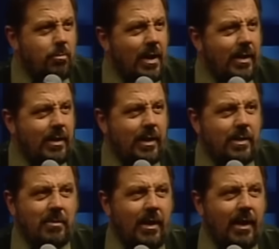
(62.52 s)
bloody kick
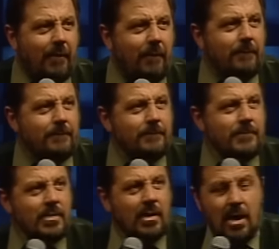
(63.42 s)
me now.
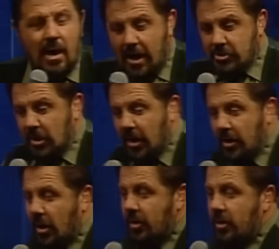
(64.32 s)
He said, I
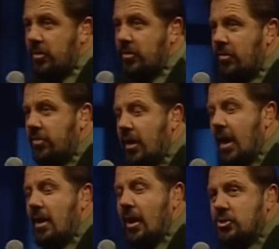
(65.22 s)
got underneath
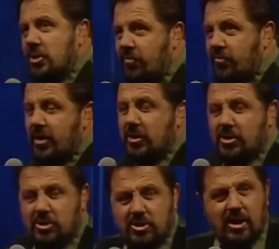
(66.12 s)
again and she flicked a
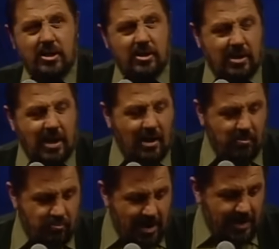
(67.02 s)
shitty tail
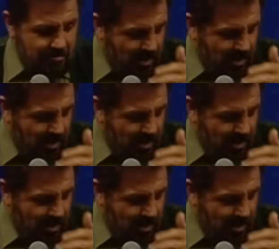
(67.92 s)
right in